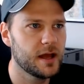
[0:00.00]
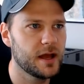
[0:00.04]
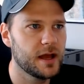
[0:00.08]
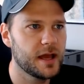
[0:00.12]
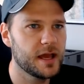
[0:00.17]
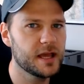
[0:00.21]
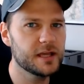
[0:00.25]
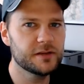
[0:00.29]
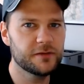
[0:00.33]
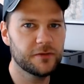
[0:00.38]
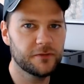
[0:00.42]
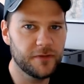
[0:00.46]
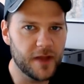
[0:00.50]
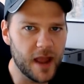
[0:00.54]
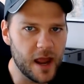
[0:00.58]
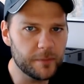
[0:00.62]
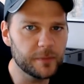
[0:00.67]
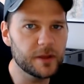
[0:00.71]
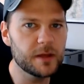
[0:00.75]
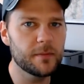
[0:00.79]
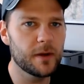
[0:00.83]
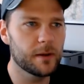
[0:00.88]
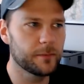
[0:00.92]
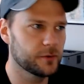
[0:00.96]
his
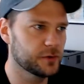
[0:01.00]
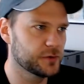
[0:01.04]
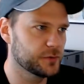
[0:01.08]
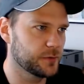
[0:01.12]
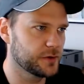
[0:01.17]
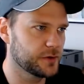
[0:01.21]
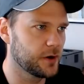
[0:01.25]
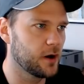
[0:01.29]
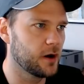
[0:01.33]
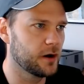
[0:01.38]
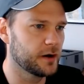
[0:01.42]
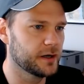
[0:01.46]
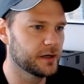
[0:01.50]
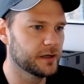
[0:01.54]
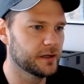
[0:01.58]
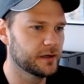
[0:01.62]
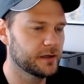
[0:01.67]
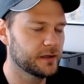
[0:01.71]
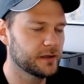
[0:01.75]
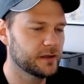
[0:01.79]
family members were targeted,